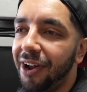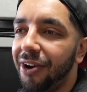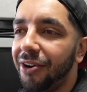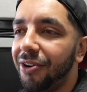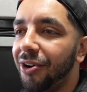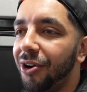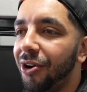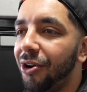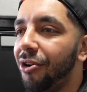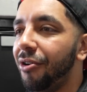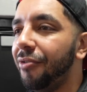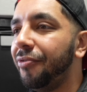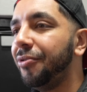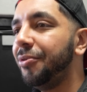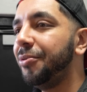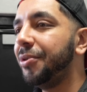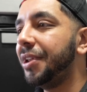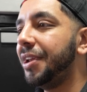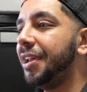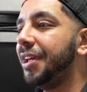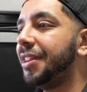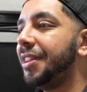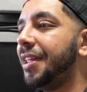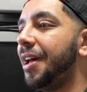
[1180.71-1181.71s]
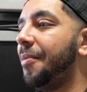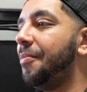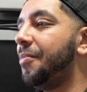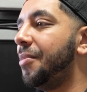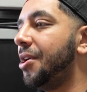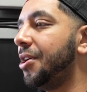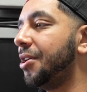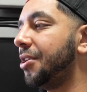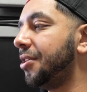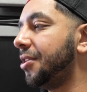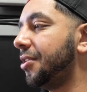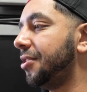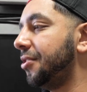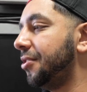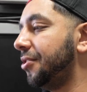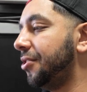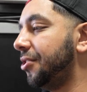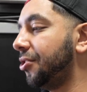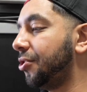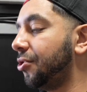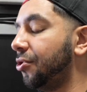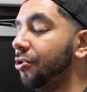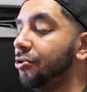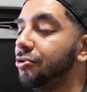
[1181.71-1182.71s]
don't know, hopefully we can hit that mark
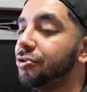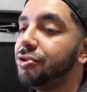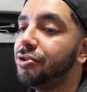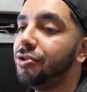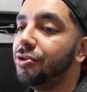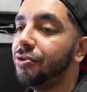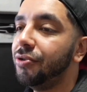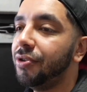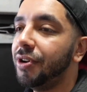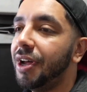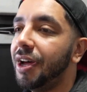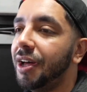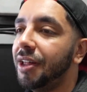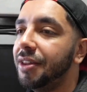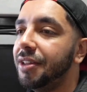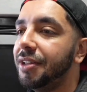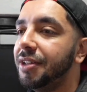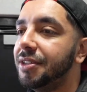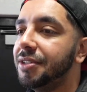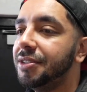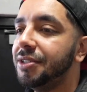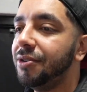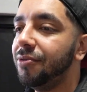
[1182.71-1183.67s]
or close to it at least.